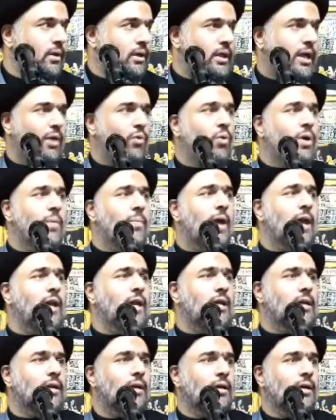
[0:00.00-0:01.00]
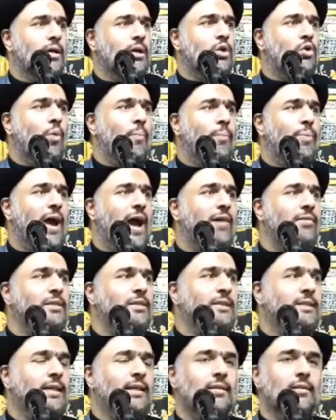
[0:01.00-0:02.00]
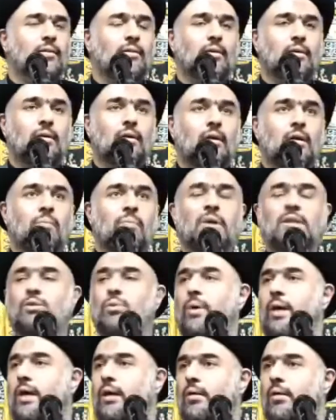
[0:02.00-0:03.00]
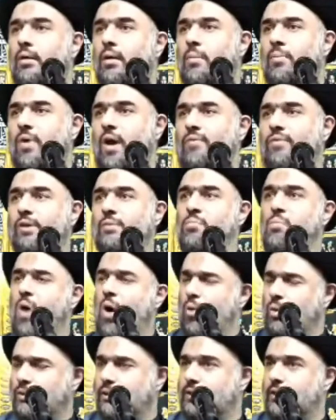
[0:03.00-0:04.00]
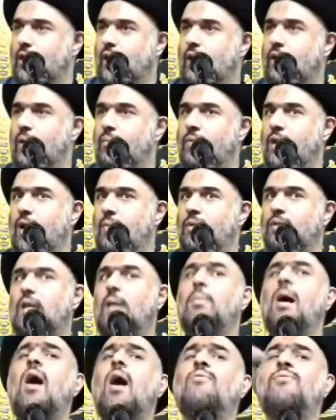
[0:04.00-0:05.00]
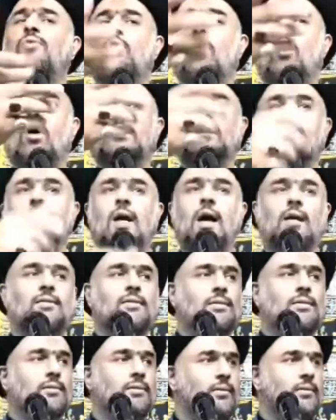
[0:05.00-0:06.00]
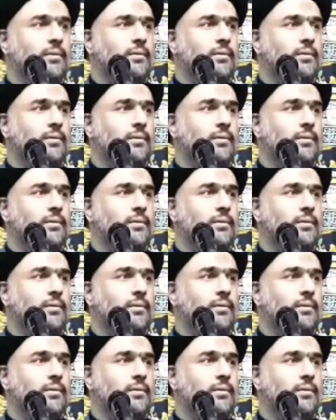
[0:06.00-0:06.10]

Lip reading: Can we make comparison between Prophet Moses and Ali ibn Abi Talib? Of course not.